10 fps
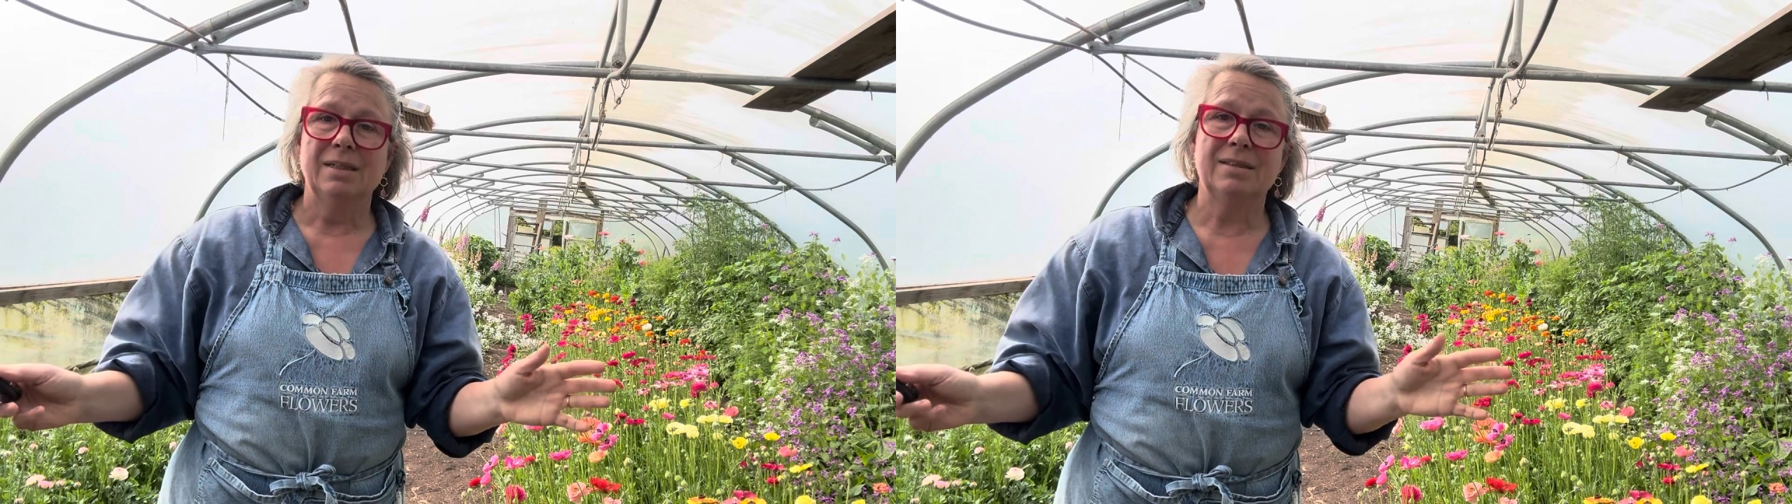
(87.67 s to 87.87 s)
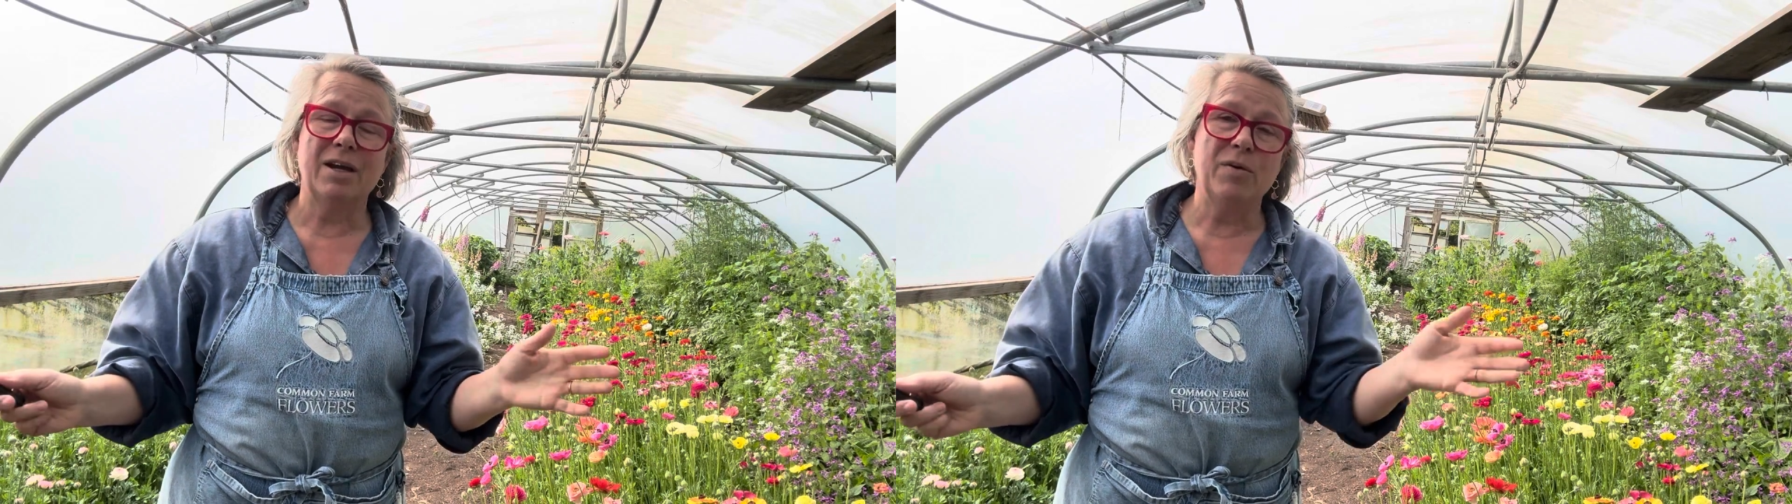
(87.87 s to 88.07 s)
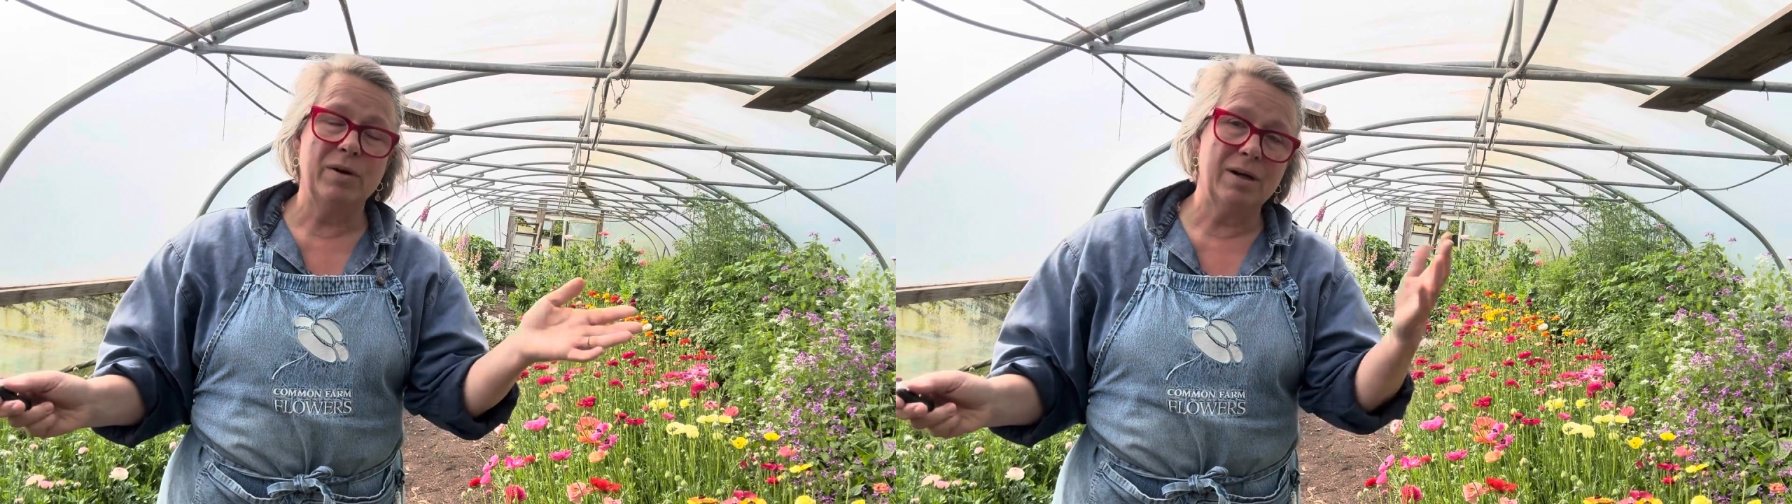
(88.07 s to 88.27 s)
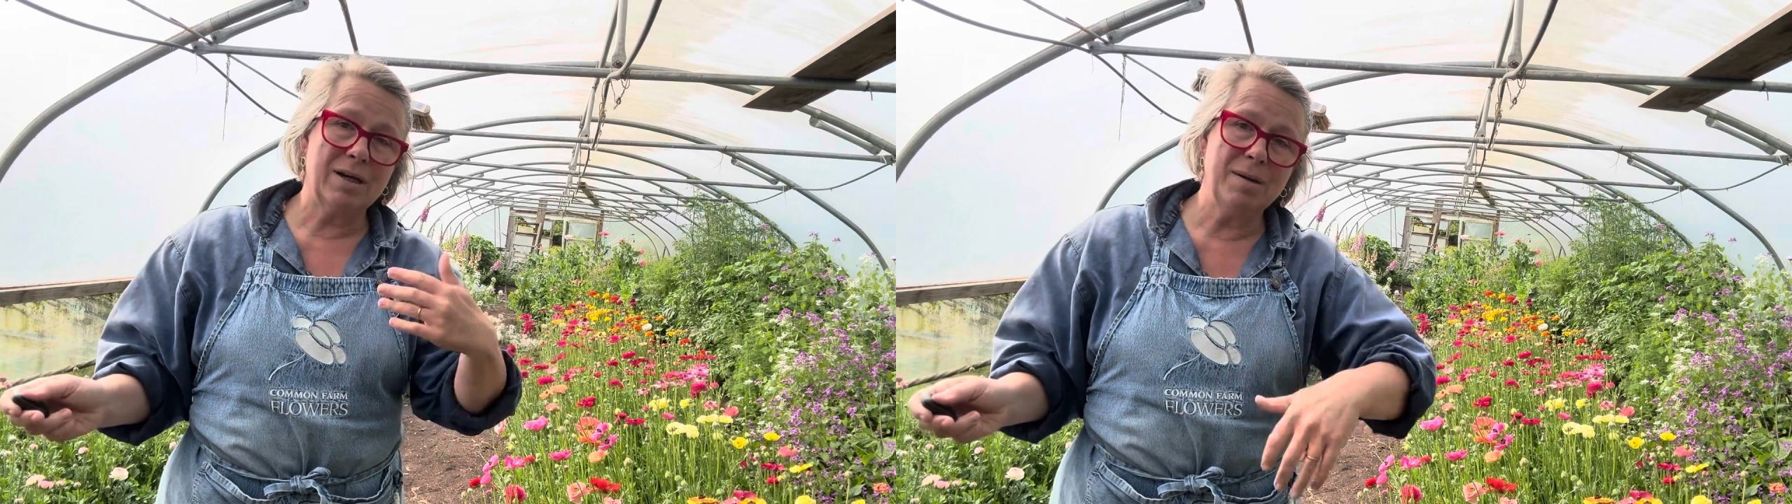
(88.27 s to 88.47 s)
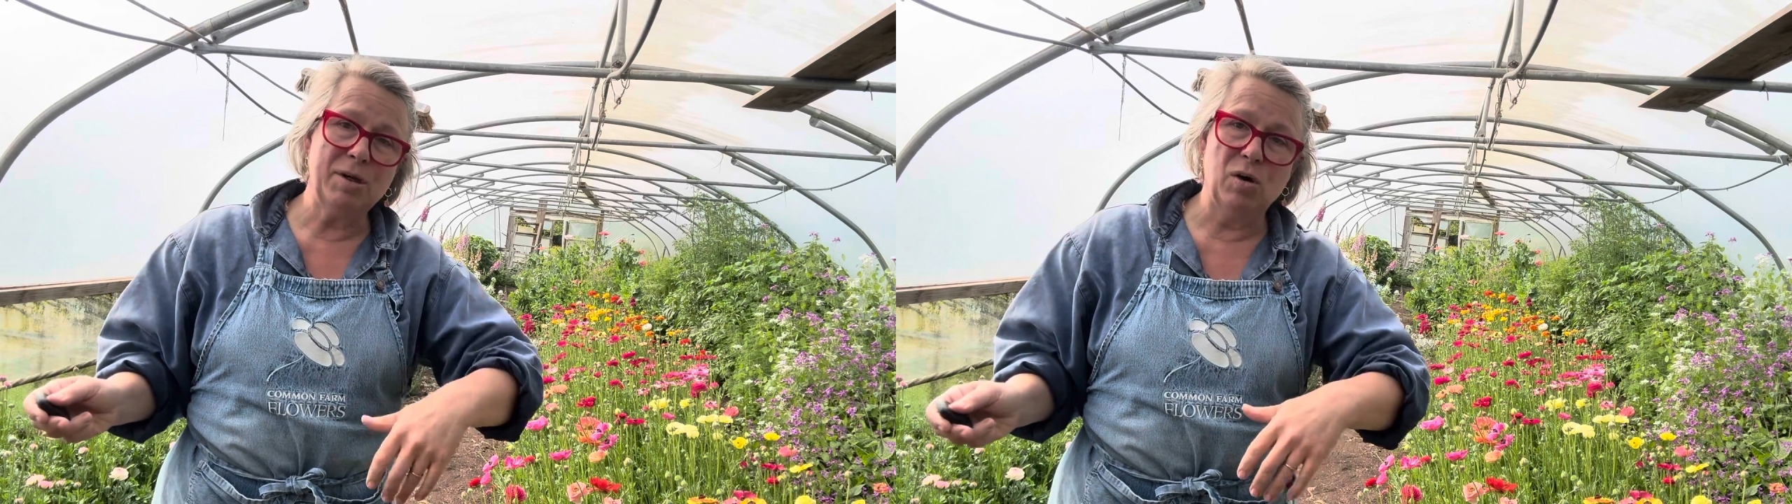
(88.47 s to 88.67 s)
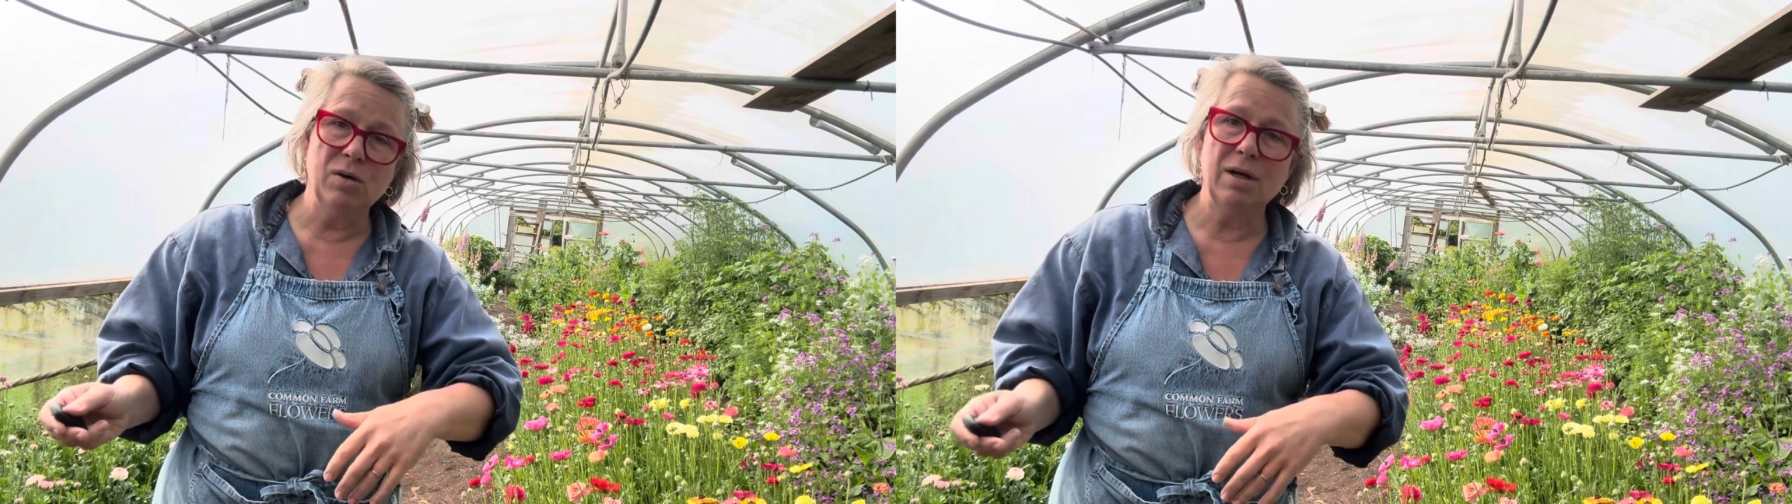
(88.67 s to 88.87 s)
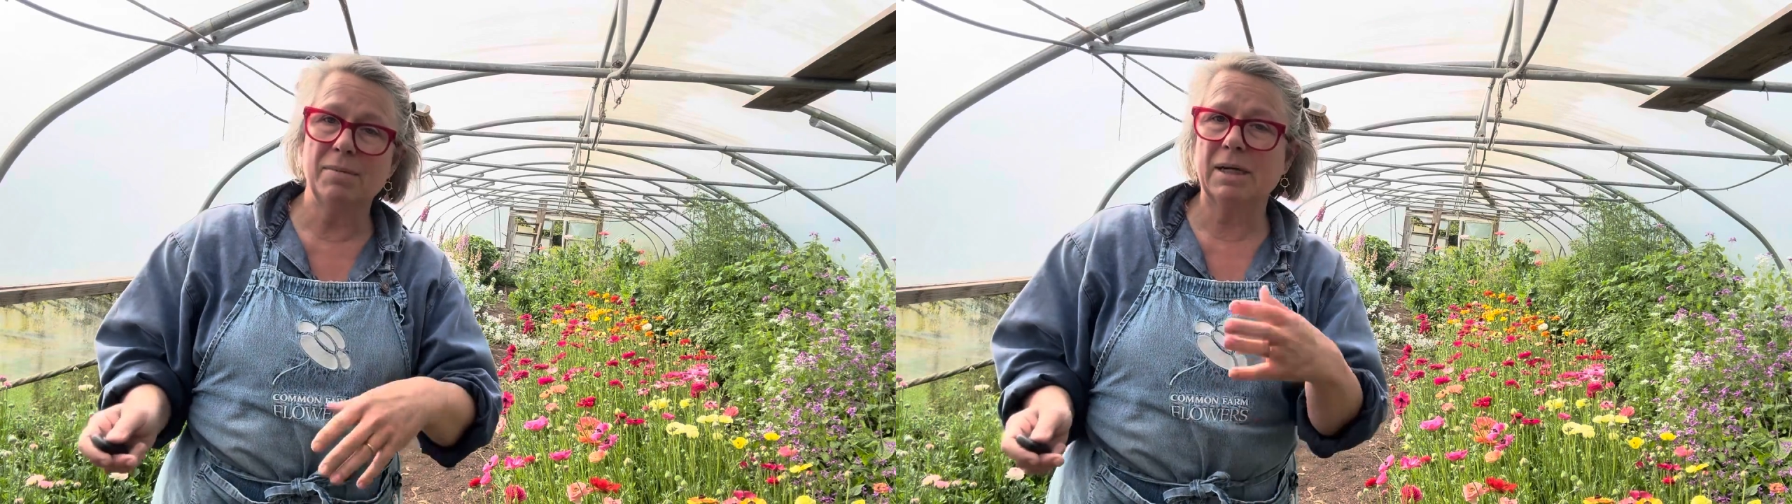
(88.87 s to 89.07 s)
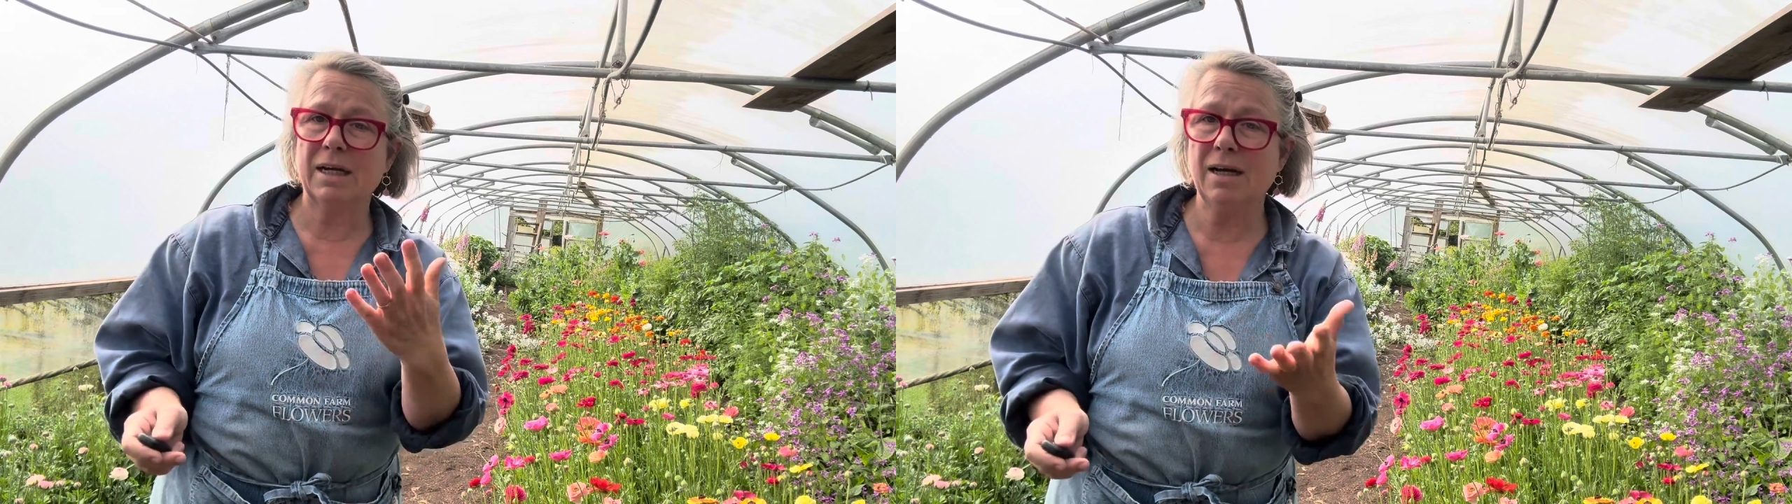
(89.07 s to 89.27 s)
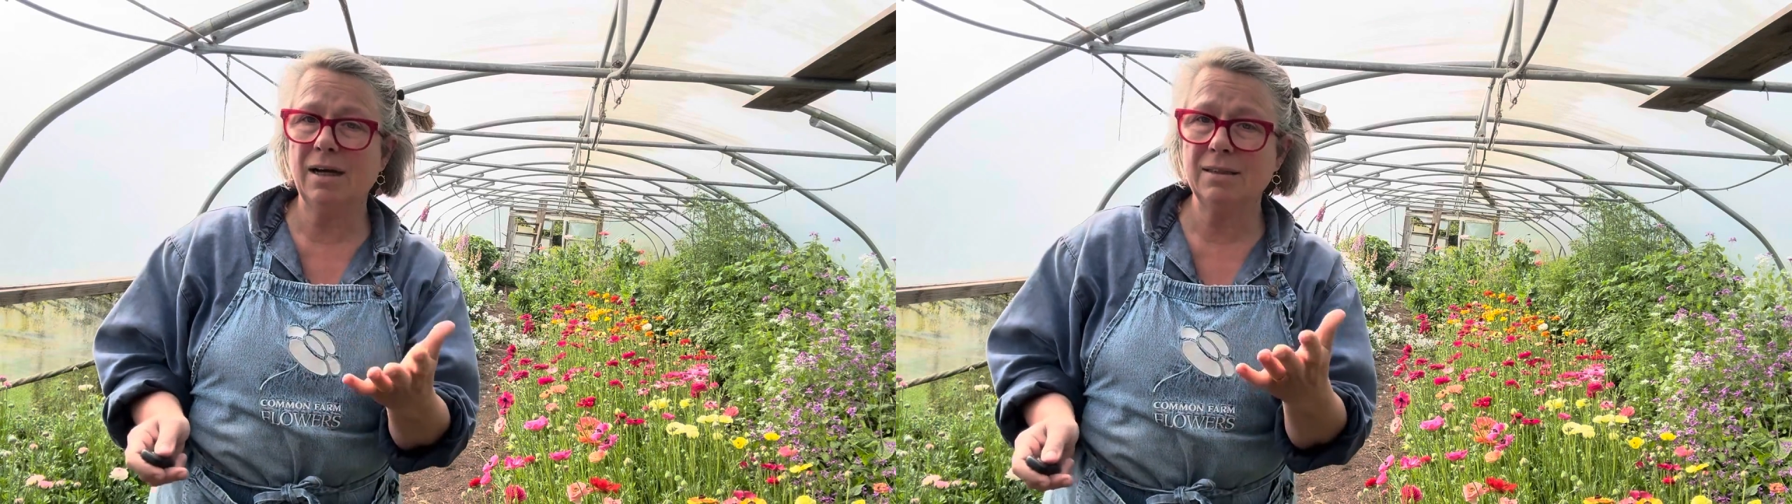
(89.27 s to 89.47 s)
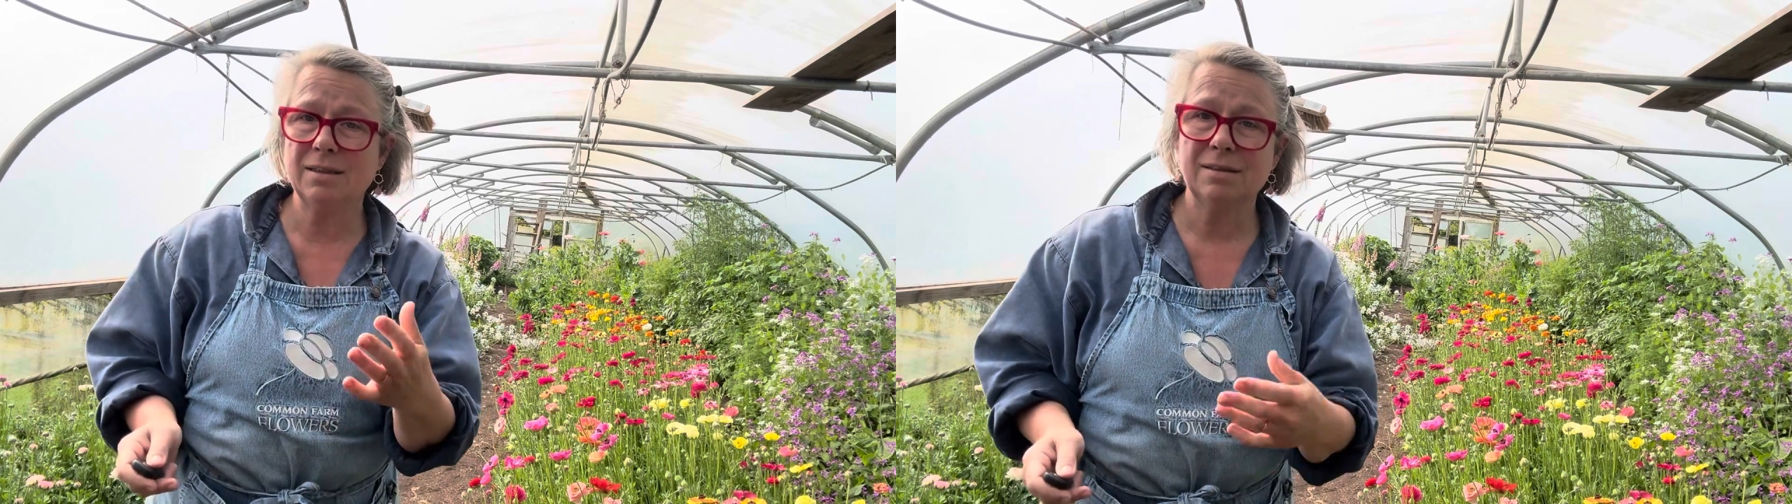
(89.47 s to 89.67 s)
So come along, I'm going to
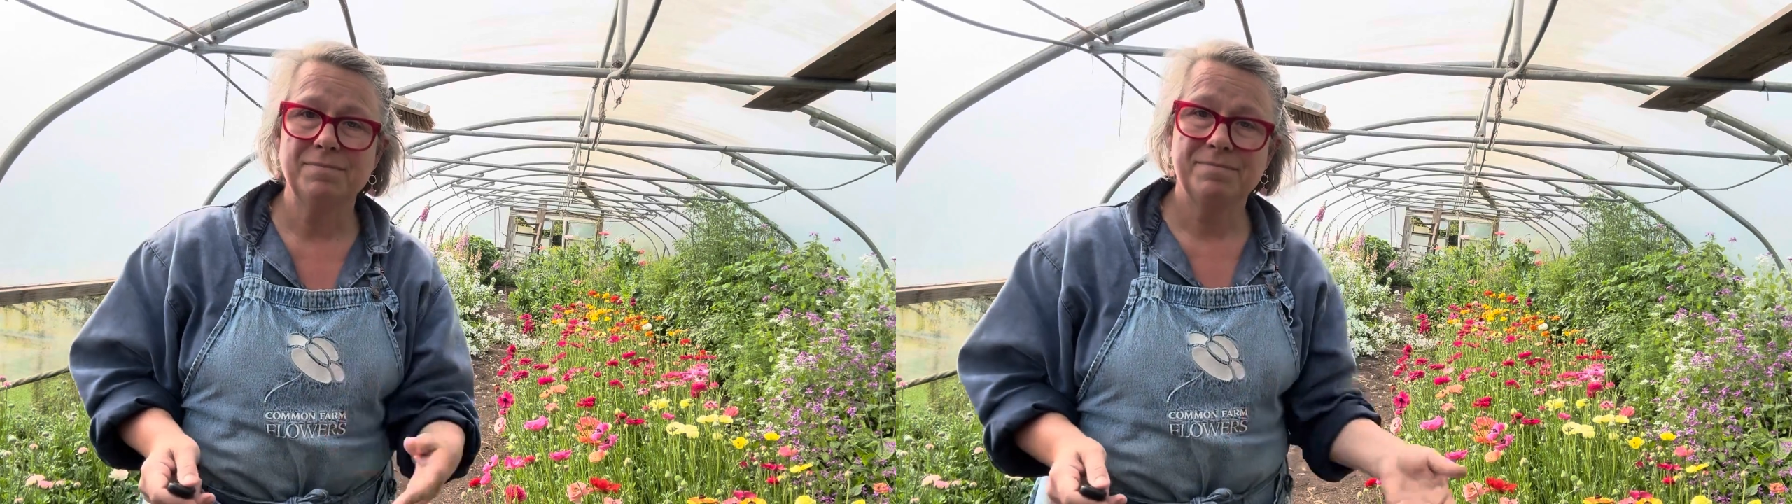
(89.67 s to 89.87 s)
cut,